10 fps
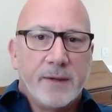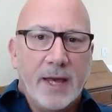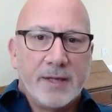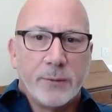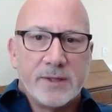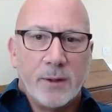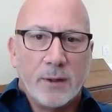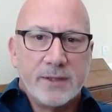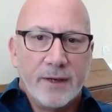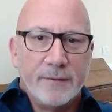as a
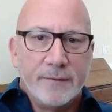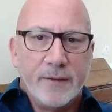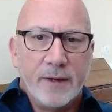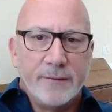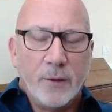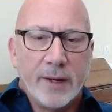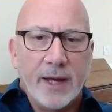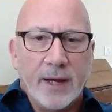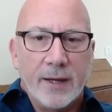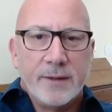result of
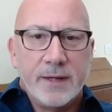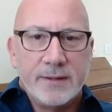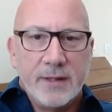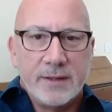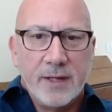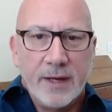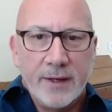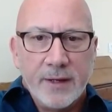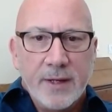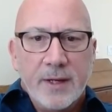
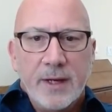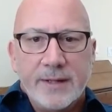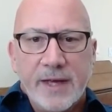a